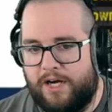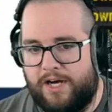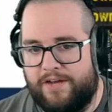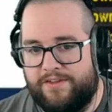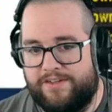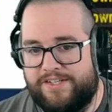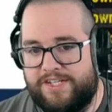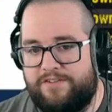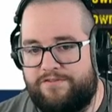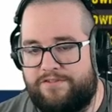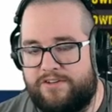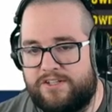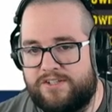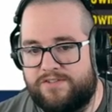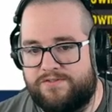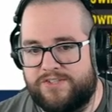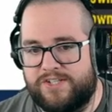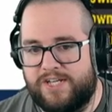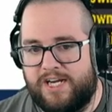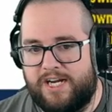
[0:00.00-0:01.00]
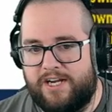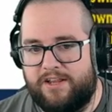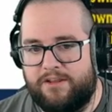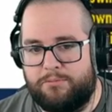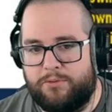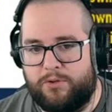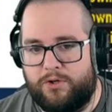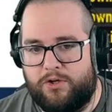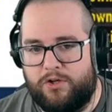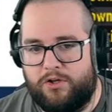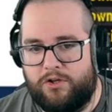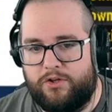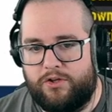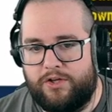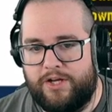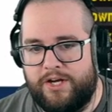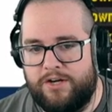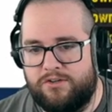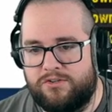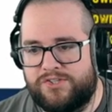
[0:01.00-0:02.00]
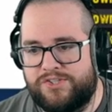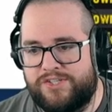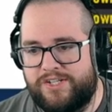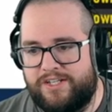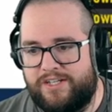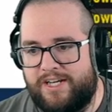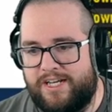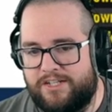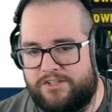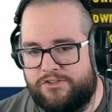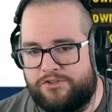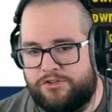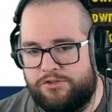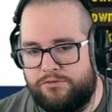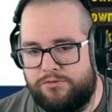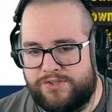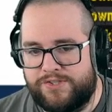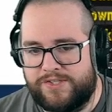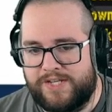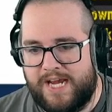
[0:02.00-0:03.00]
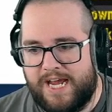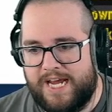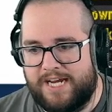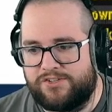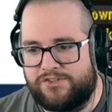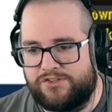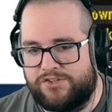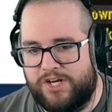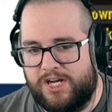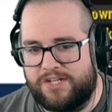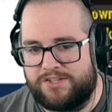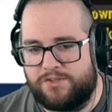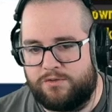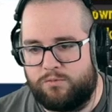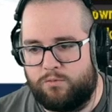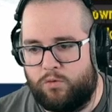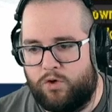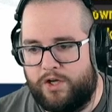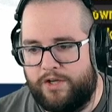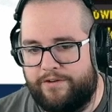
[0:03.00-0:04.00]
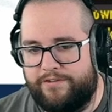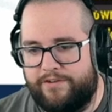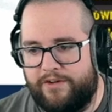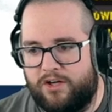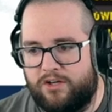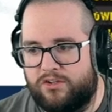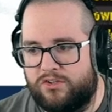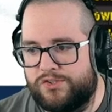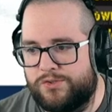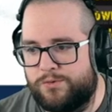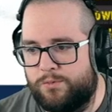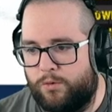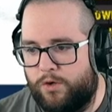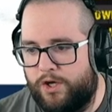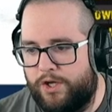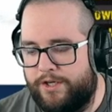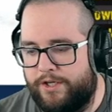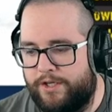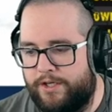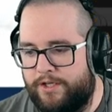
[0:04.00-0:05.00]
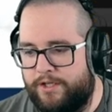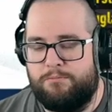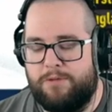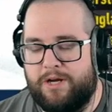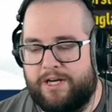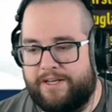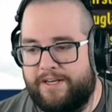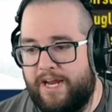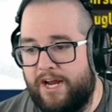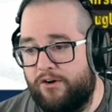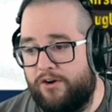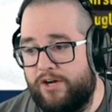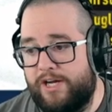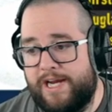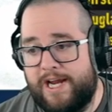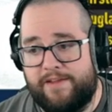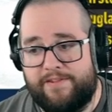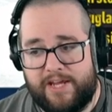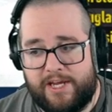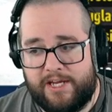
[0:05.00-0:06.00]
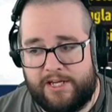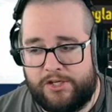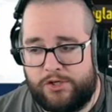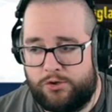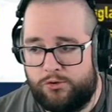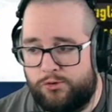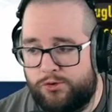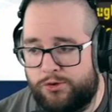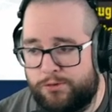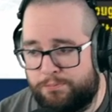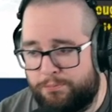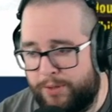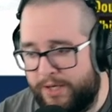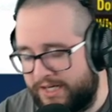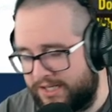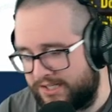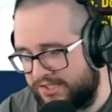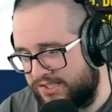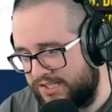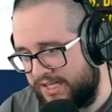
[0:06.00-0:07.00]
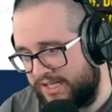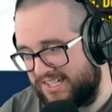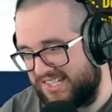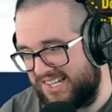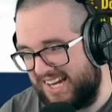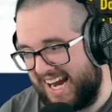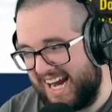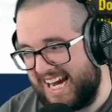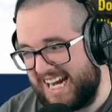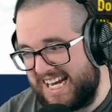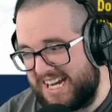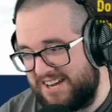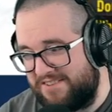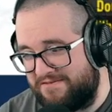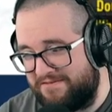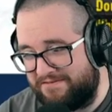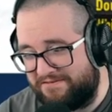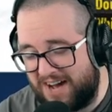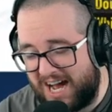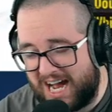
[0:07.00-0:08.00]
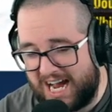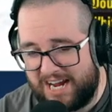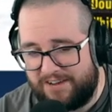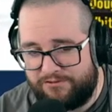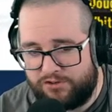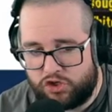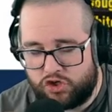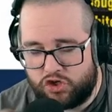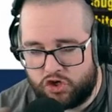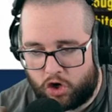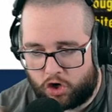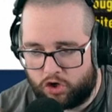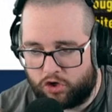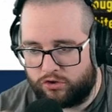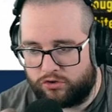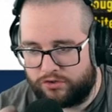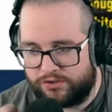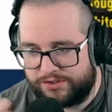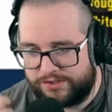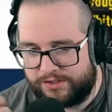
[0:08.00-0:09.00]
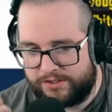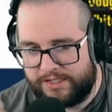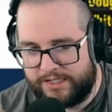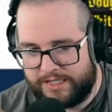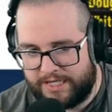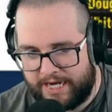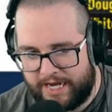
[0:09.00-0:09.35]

On the defensive side of the ball, Hairston had two sacks, Johnson one, Douglas one. McNary had that huge pick six, 85 yards he